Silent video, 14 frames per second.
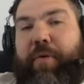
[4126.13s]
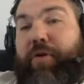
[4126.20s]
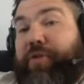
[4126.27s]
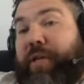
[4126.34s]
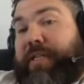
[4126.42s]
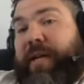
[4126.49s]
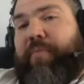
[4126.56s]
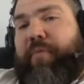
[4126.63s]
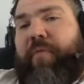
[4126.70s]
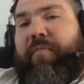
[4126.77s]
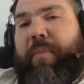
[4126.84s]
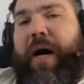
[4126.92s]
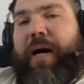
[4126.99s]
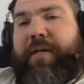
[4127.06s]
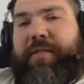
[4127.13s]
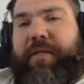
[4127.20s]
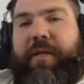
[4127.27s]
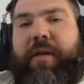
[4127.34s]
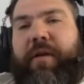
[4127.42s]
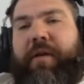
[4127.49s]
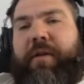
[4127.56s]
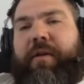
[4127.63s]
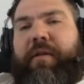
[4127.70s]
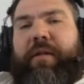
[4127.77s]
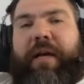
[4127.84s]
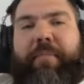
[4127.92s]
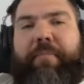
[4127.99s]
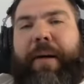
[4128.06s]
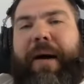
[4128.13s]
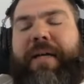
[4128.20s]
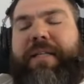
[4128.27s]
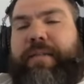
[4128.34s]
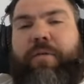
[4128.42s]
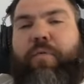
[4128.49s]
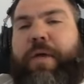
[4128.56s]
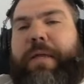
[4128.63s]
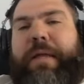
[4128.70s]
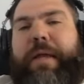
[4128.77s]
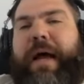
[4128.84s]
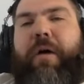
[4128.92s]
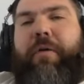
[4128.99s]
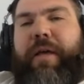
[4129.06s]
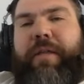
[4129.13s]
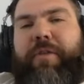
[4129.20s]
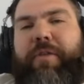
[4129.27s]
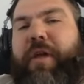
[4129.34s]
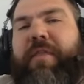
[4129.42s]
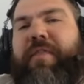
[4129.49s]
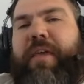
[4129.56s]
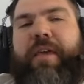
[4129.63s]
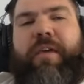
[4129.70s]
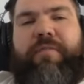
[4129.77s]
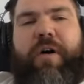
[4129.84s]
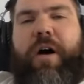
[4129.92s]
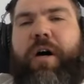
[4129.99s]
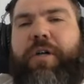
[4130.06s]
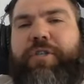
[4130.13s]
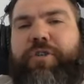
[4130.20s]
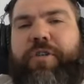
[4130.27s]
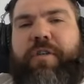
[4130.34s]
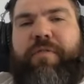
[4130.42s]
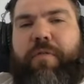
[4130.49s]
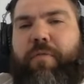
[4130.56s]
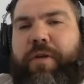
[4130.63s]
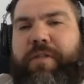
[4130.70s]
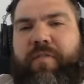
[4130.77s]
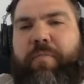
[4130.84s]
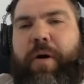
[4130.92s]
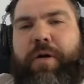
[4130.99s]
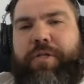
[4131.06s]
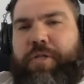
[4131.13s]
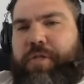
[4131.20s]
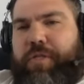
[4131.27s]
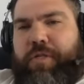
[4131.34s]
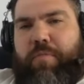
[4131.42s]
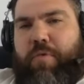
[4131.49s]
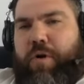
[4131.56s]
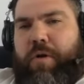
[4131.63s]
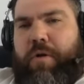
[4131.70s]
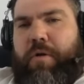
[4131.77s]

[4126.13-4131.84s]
I use the example of boxing, like boxing weeded out. Like you can think of a hundred different ways of punching someone,